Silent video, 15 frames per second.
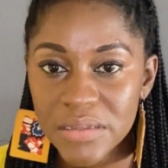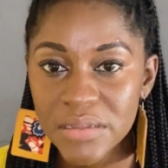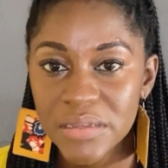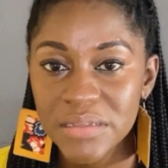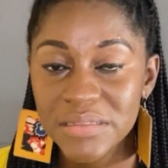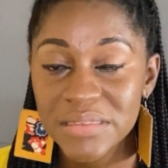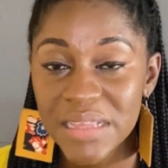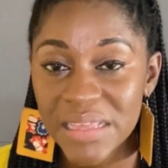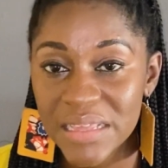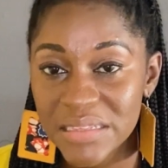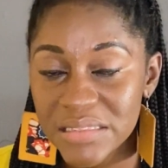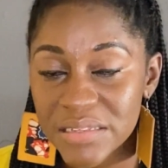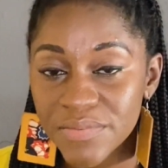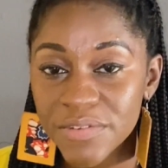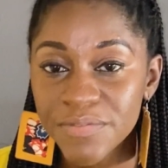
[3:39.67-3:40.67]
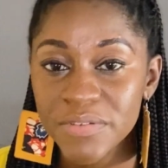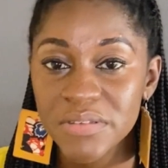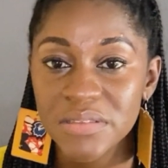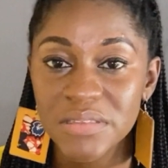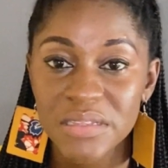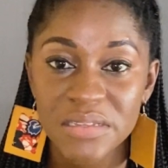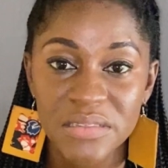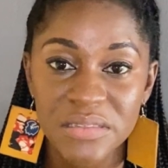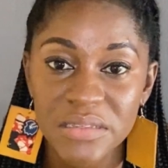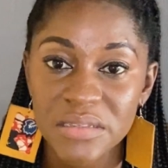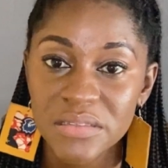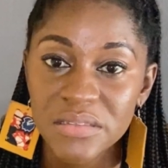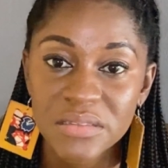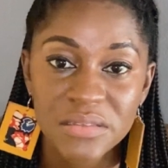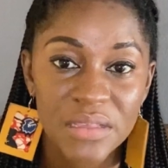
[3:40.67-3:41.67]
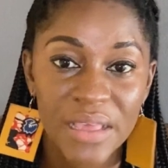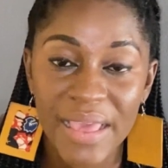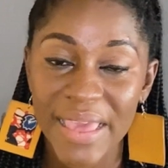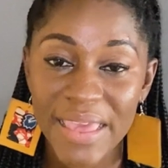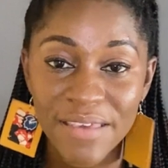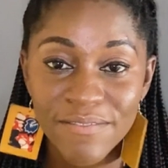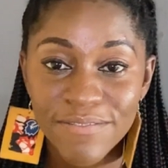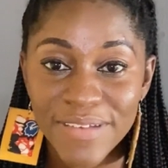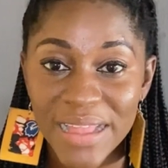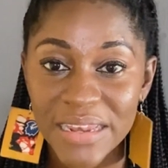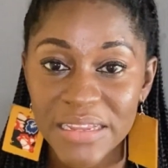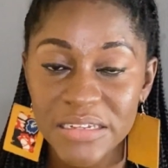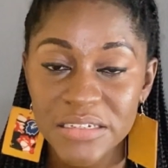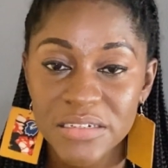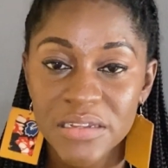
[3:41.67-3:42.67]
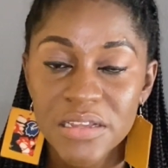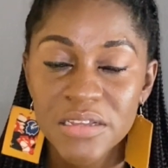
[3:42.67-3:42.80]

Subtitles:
is negative. If it's this, is invalid.